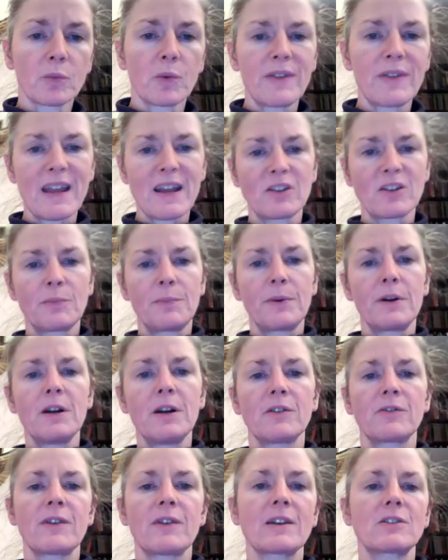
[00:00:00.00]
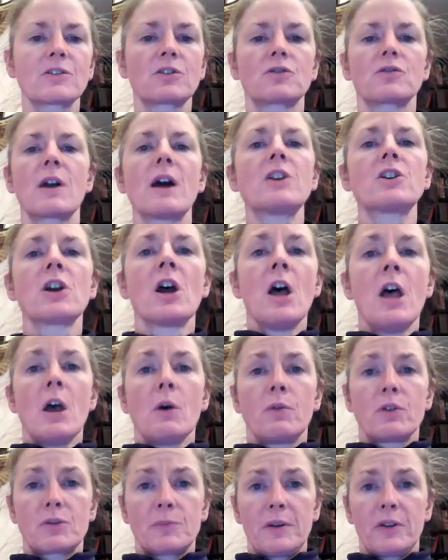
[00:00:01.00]
And when they experience that stretch,
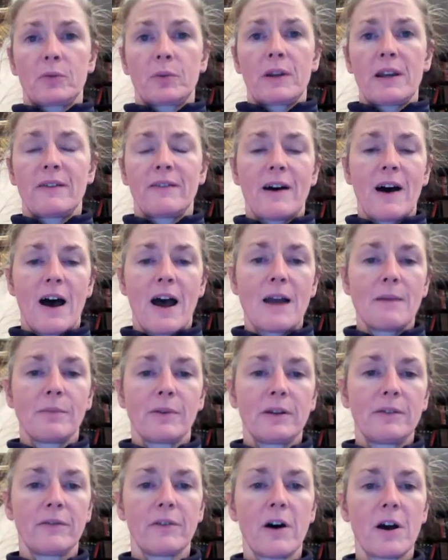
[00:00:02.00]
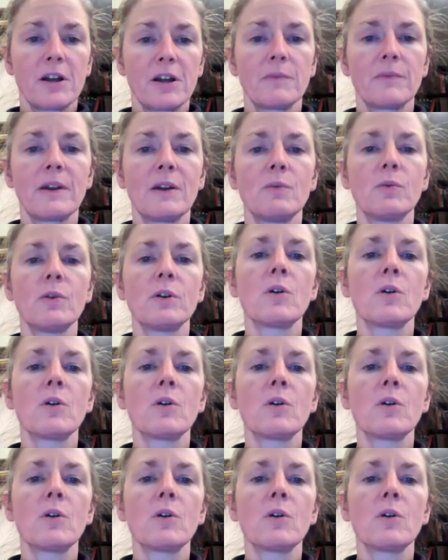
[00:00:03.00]
which means we have a high blood volume, they